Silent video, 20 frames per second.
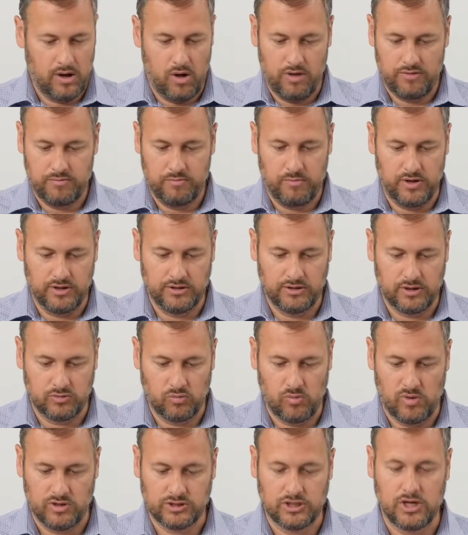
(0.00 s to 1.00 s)

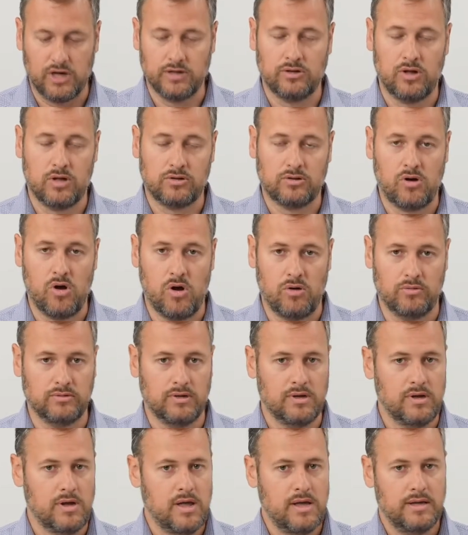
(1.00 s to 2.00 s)
authpoint.watchguard.com/